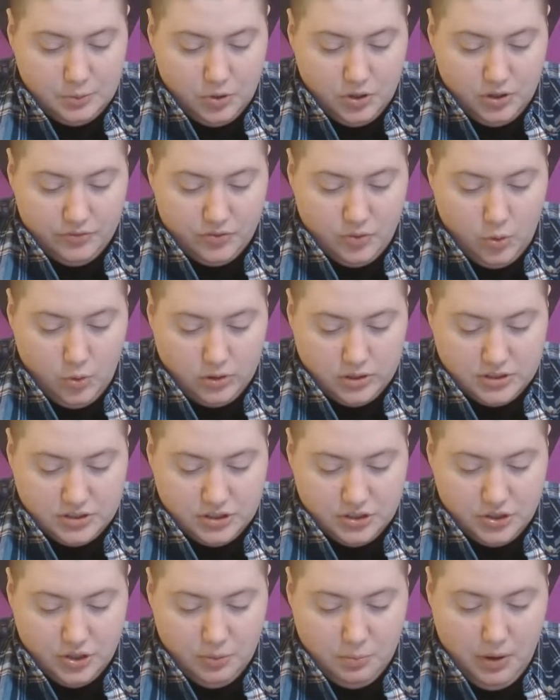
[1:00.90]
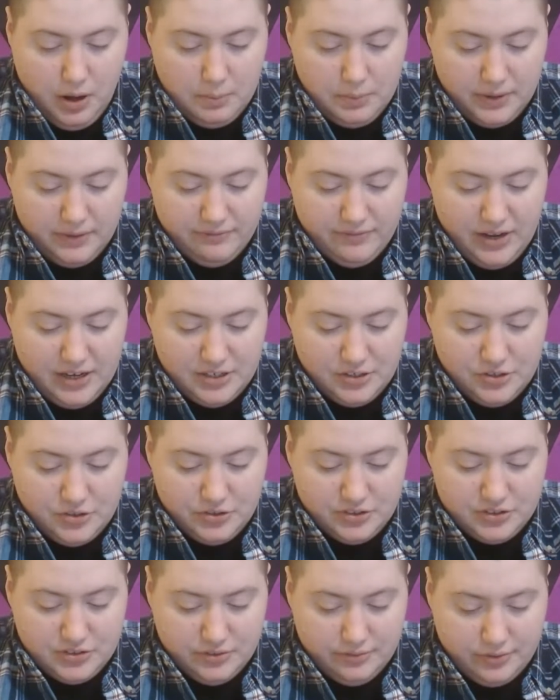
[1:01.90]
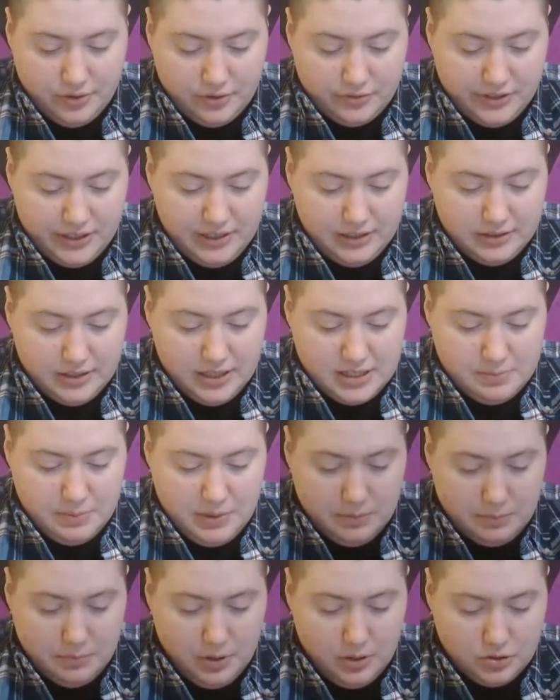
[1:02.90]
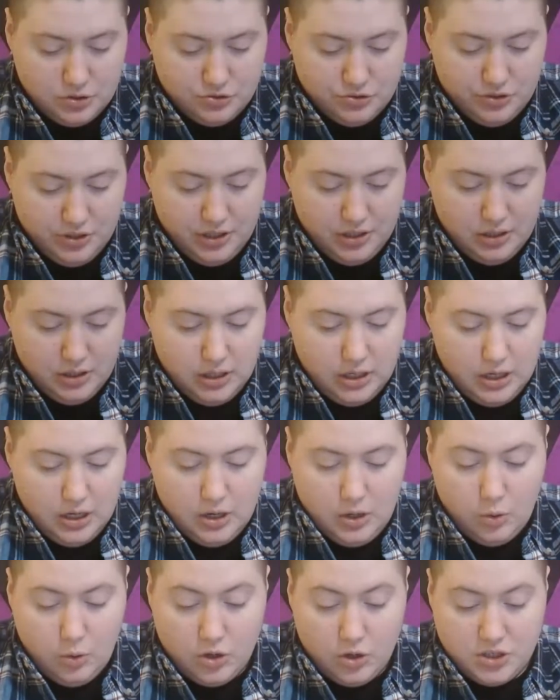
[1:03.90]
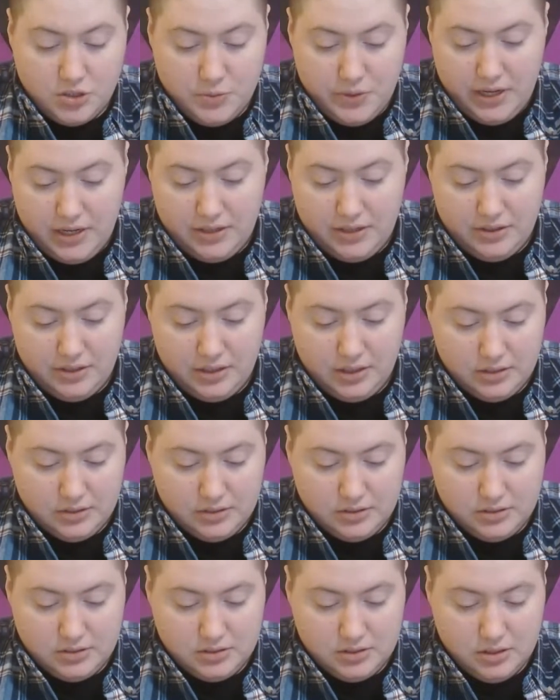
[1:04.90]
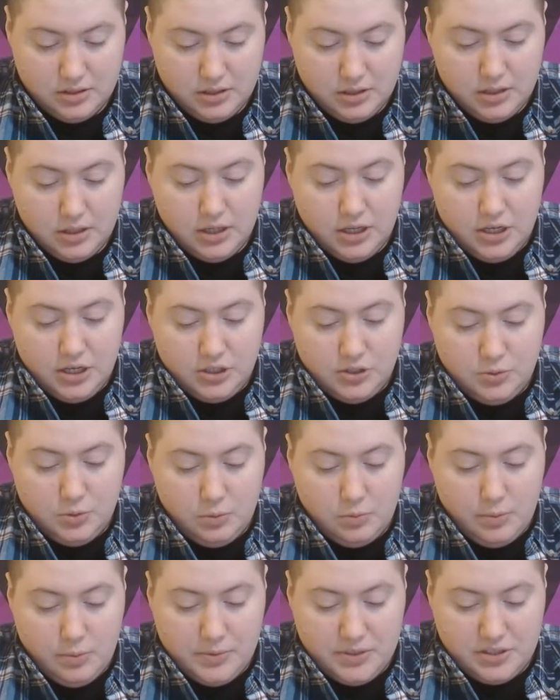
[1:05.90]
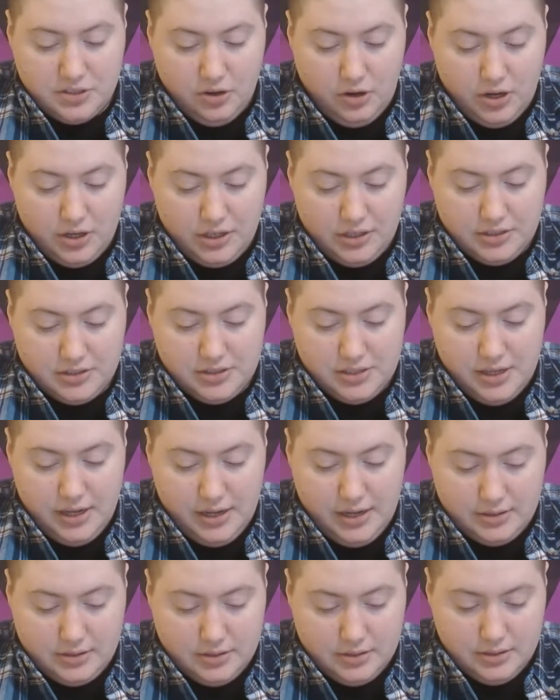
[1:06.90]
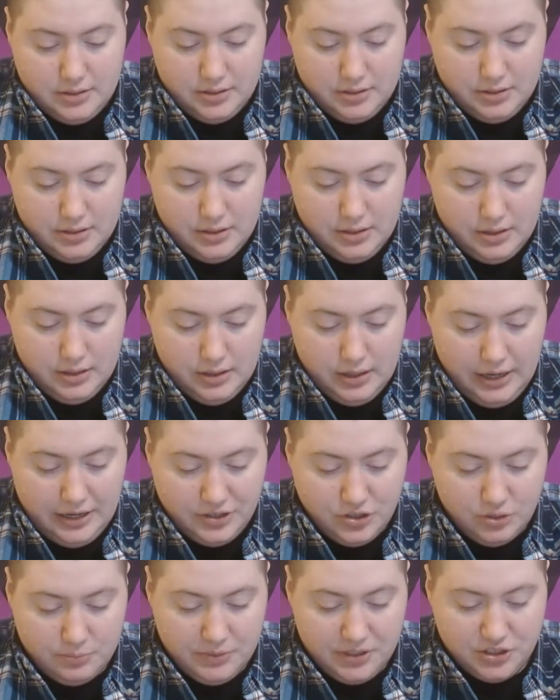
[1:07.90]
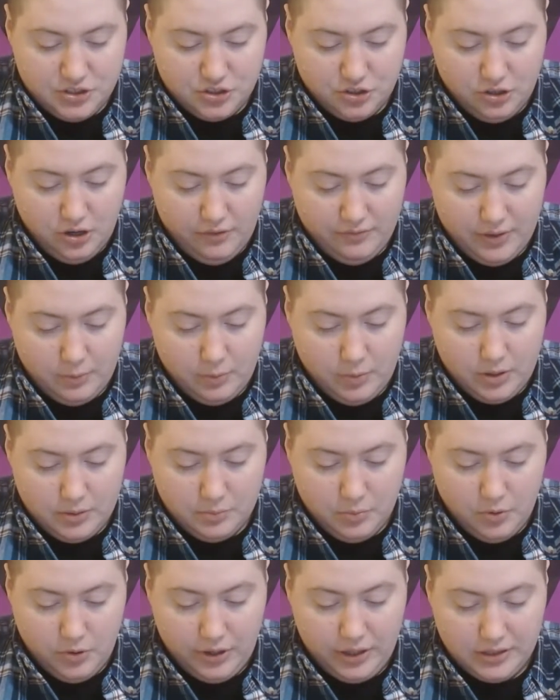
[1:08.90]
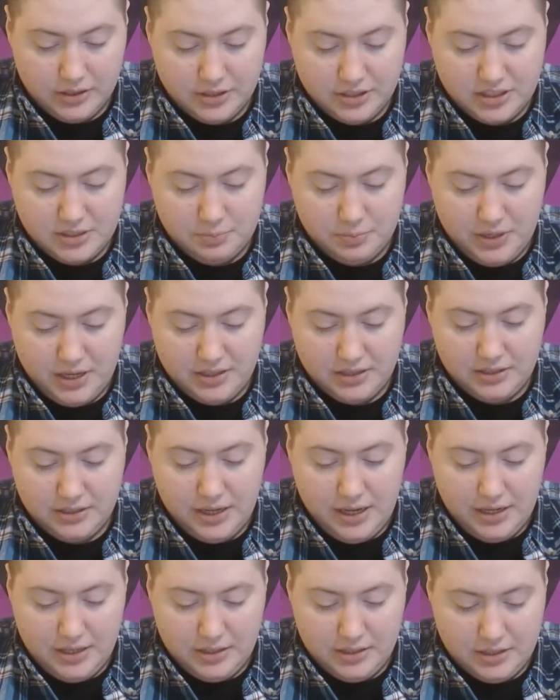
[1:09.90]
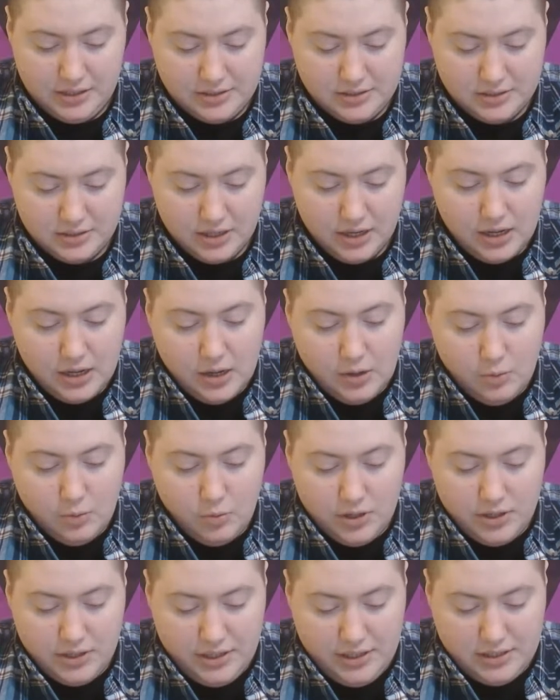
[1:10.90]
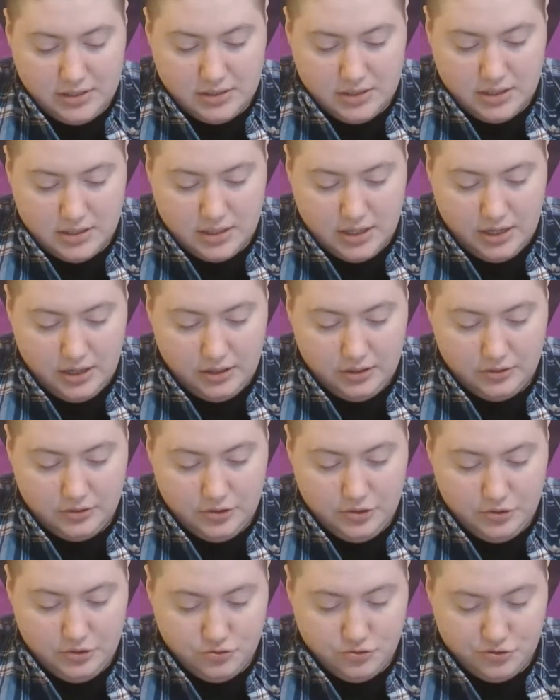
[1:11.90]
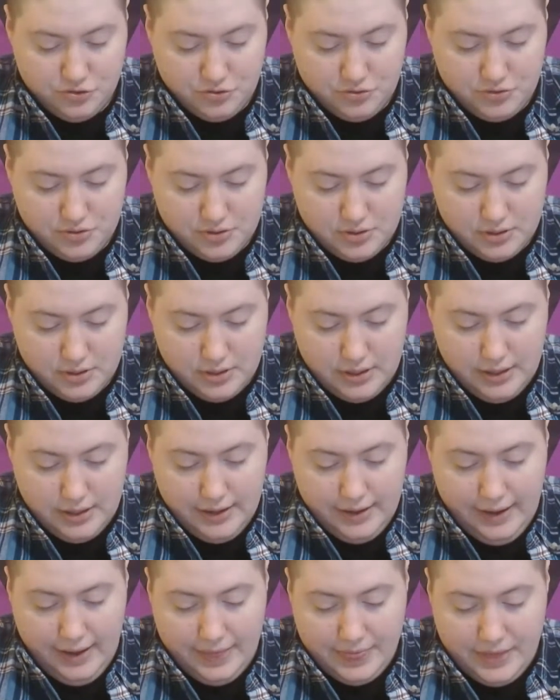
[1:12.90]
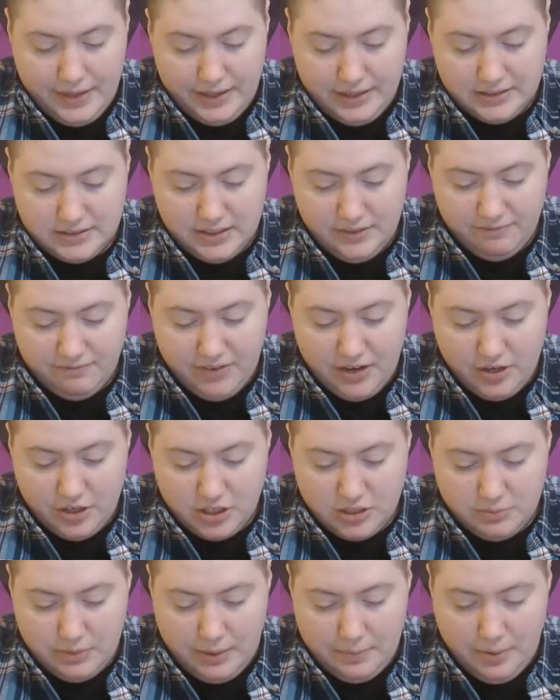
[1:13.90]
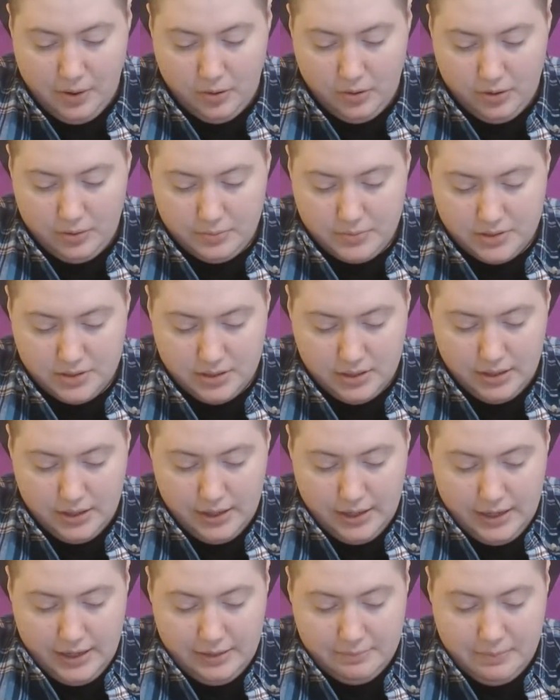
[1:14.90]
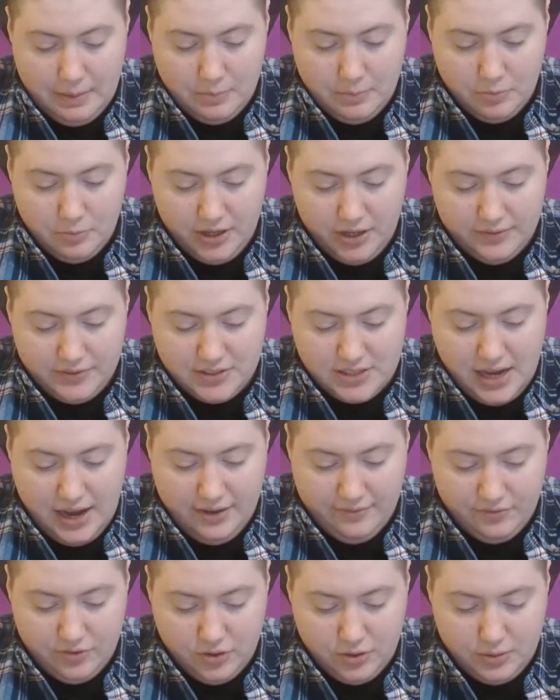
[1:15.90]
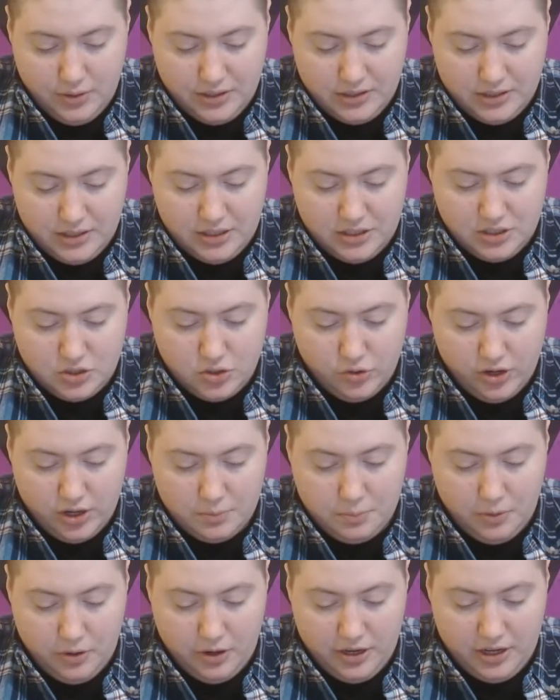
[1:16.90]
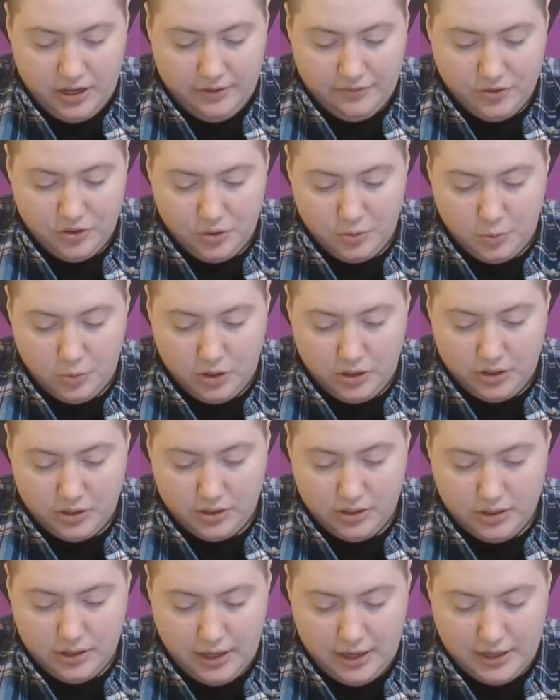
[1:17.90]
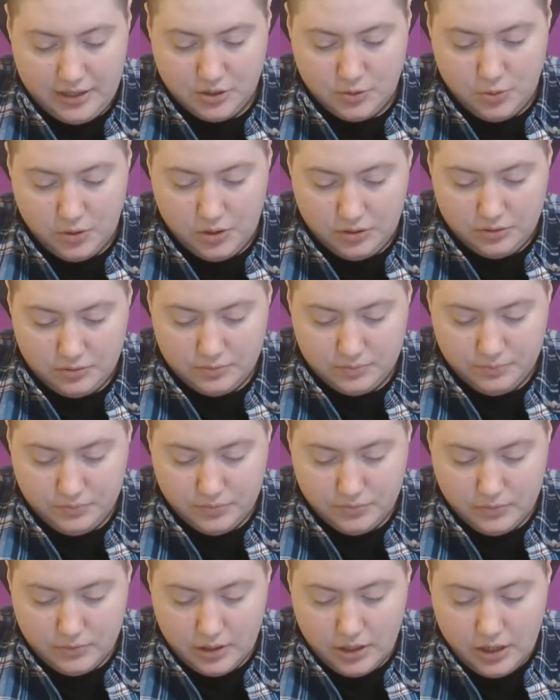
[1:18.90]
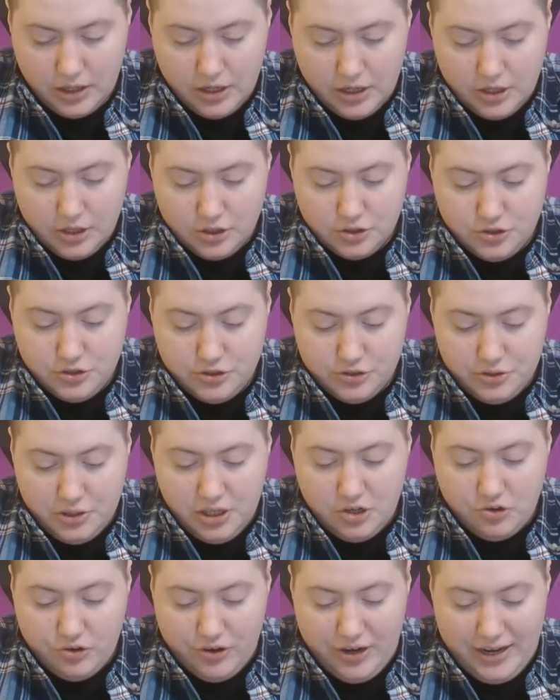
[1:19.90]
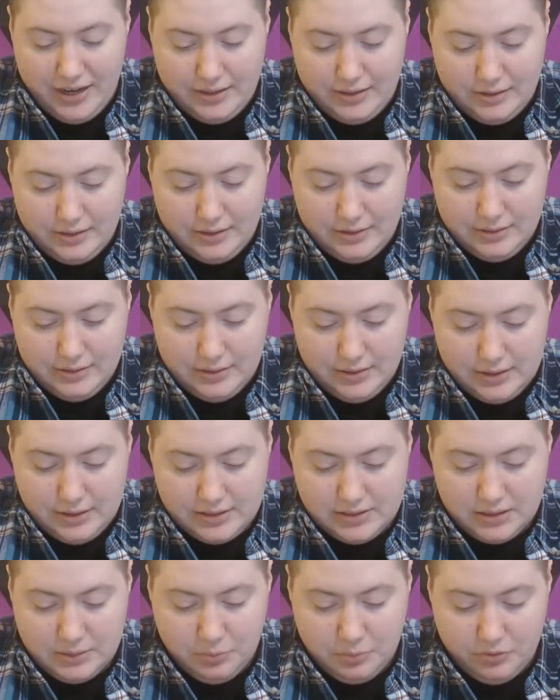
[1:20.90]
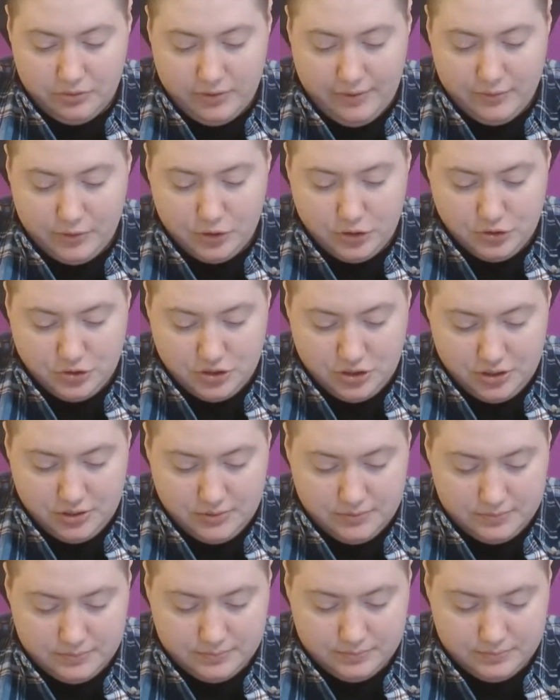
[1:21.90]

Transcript: were, of course, no public venues for reading lesbian poetry, or doing anything else, to a woman's audience yet. I took my shirt off at one point to display the nakedness one needs to tell new truths, and then I set fire to my poems, in memory of Sappho and the historic burning of her work. End quote. Judy Gran, A Simple Revolution.